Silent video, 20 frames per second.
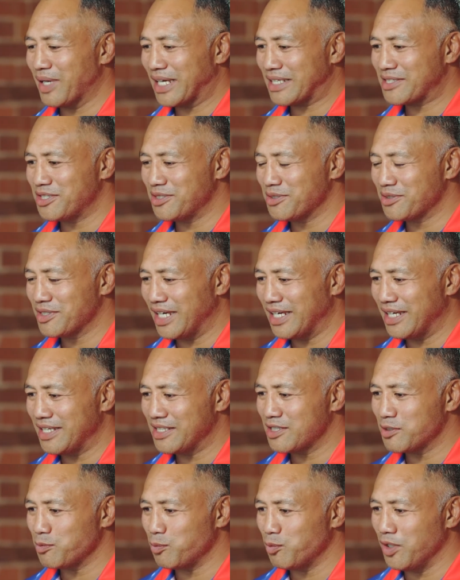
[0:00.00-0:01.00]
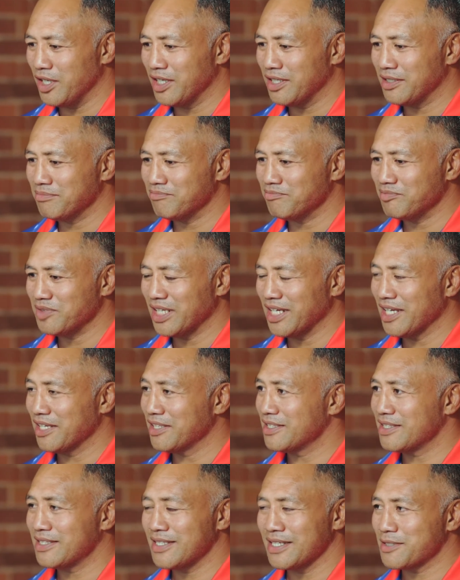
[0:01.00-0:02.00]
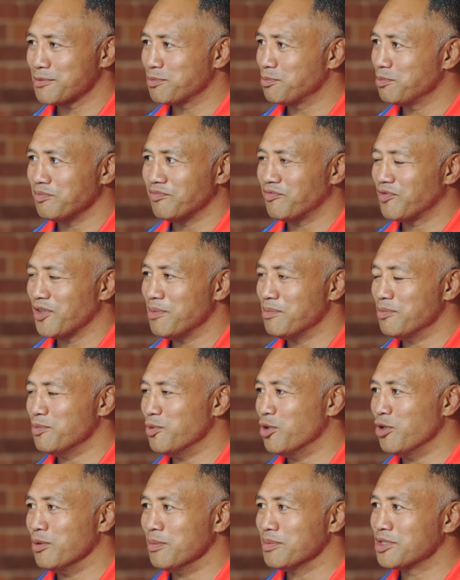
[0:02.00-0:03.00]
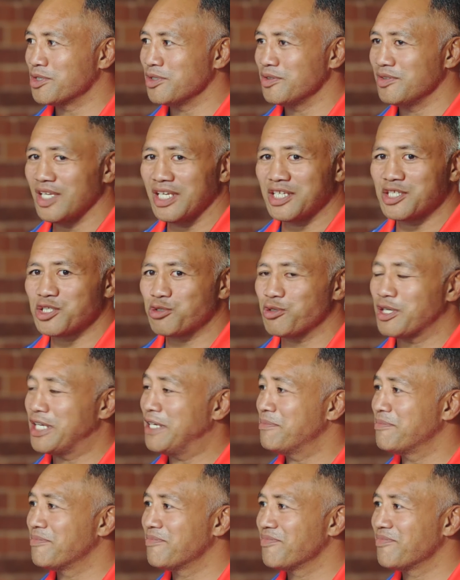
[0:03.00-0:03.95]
back to you say, it's one, you know, just from warm to the extreme.